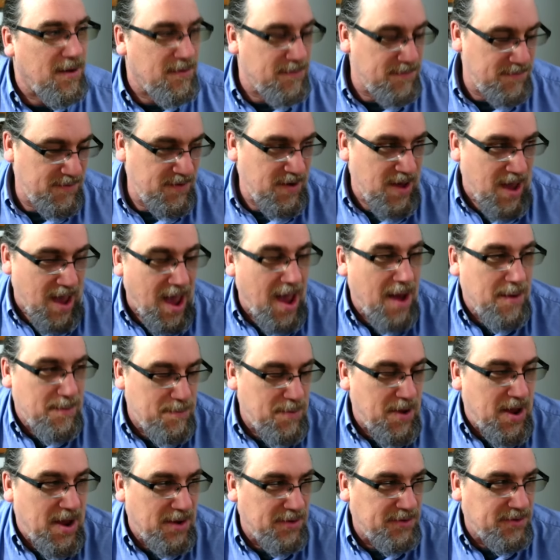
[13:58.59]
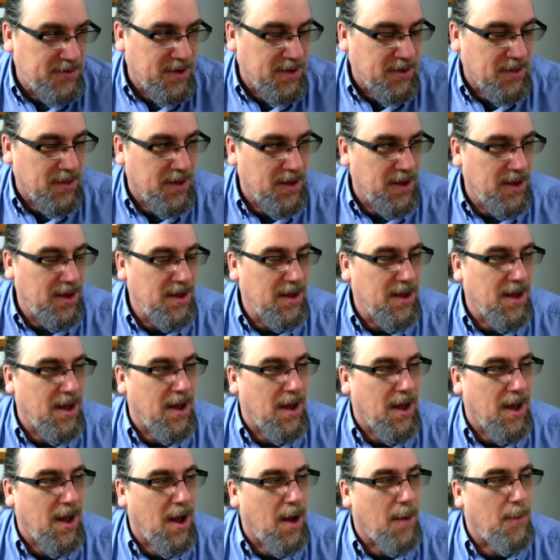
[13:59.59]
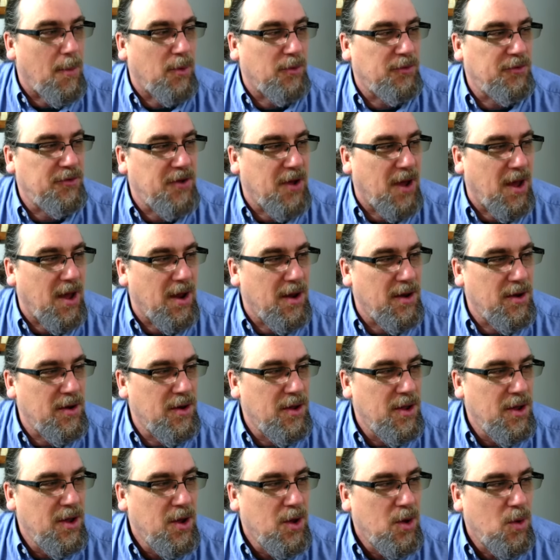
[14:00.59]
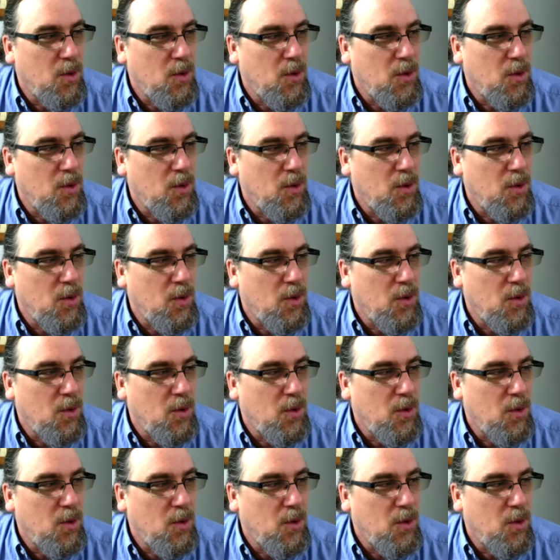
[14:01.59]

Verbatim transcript: I've got basically uh, almost done,